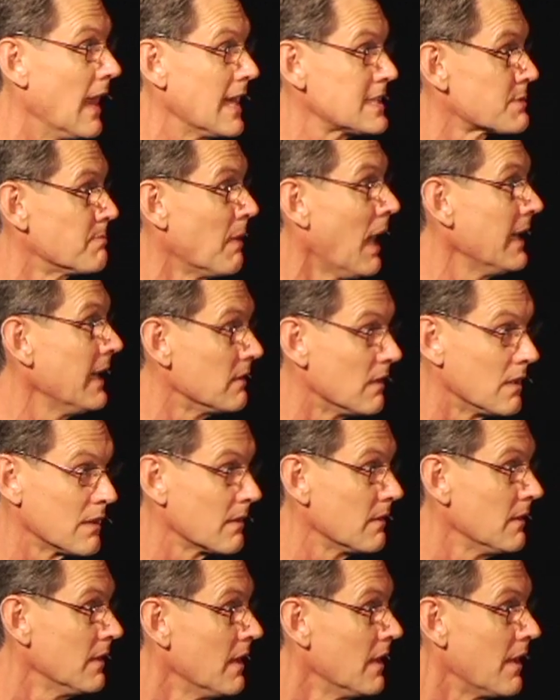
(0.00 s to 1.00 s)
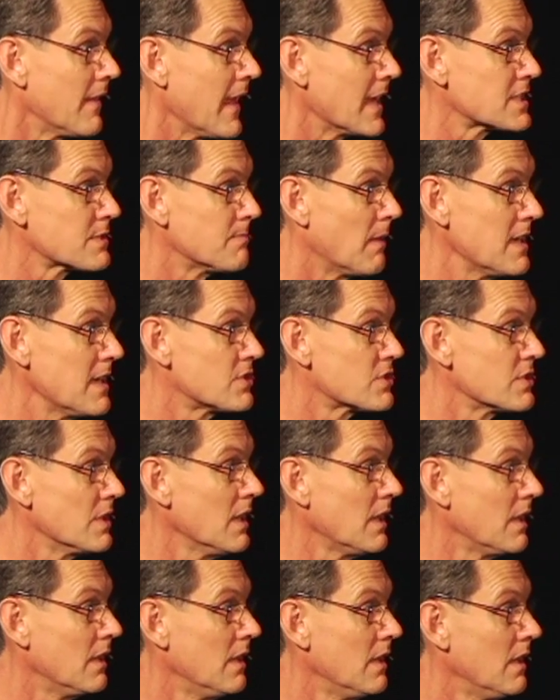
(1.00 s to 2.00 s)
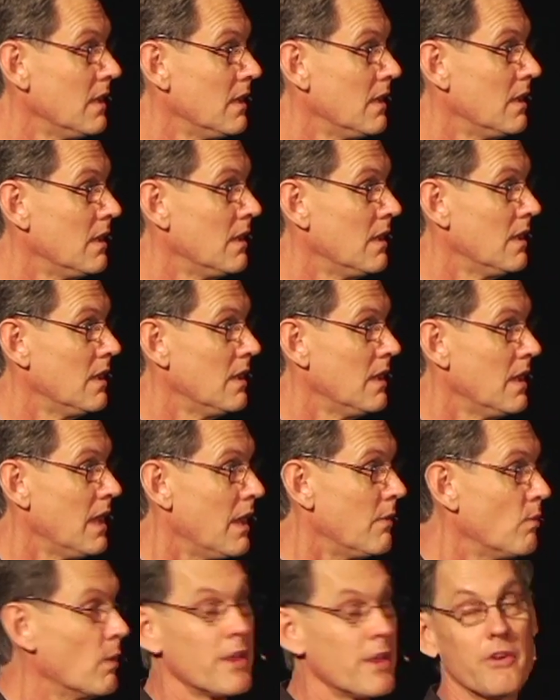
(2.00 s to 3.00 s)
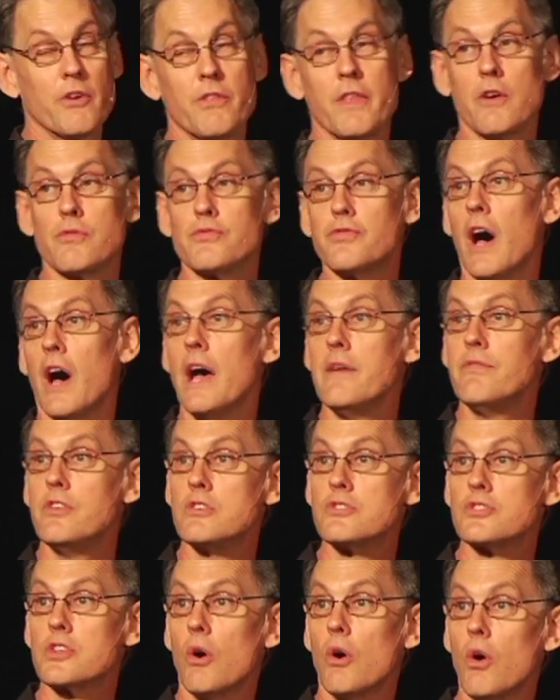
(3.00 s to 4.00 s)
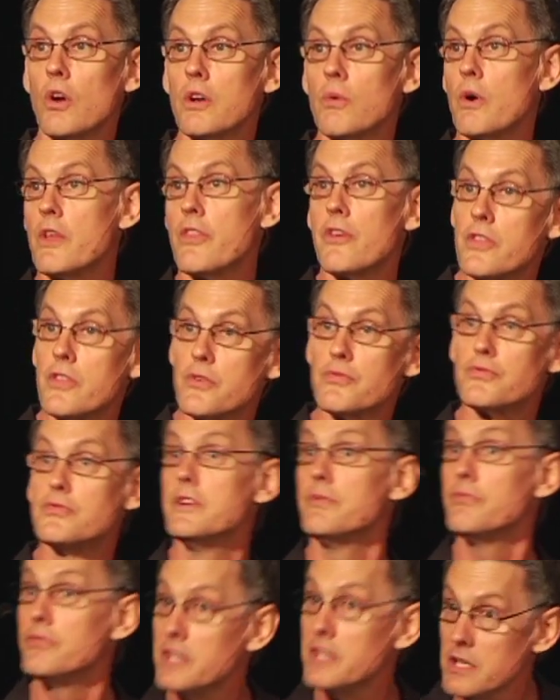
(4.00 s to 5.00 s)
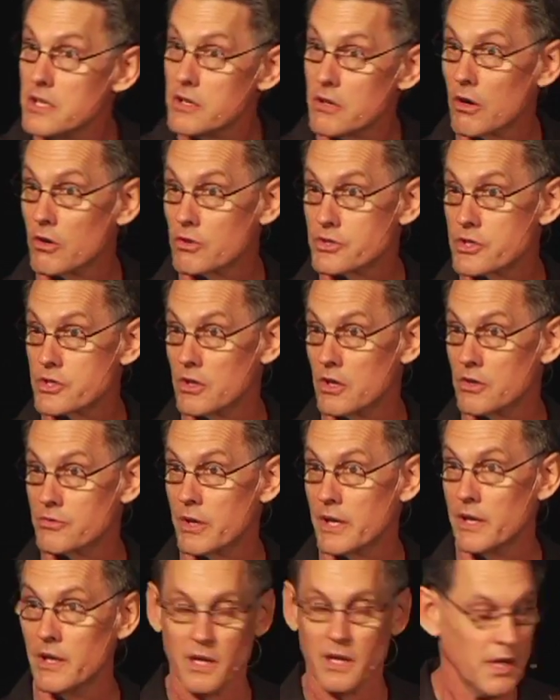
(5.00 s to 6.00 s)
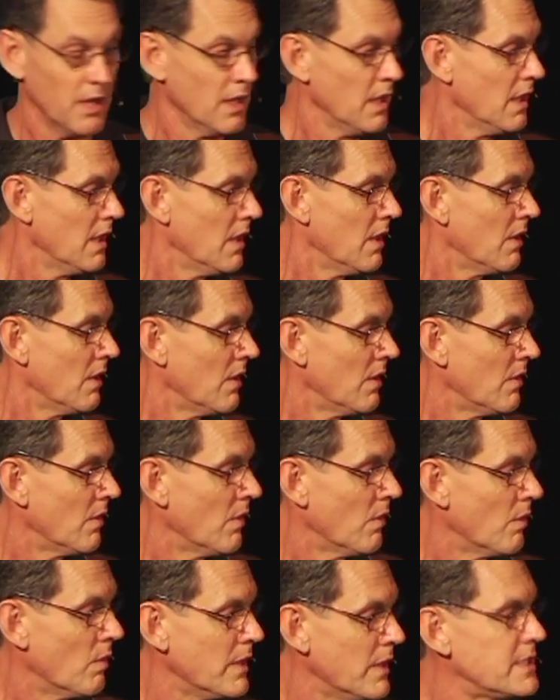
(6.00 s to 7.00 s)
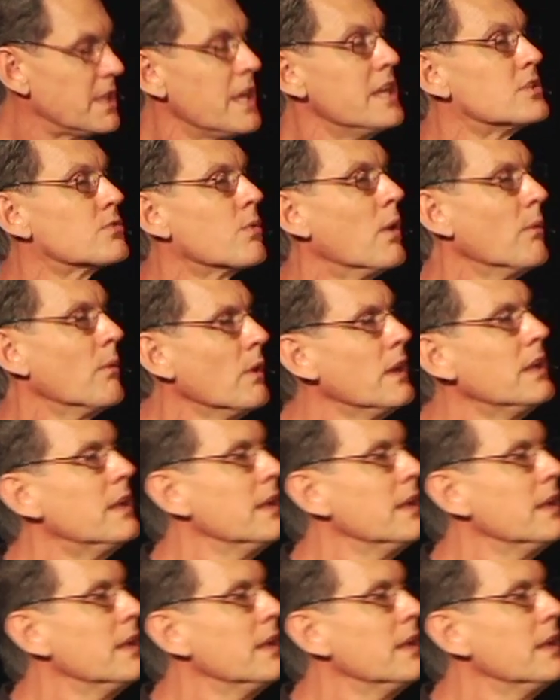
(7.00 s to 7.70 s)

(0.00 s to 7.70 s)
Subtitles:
"That's my daughter, that's my son." And whether they're 5 years old or whether they're 50-year-old children, we teach what we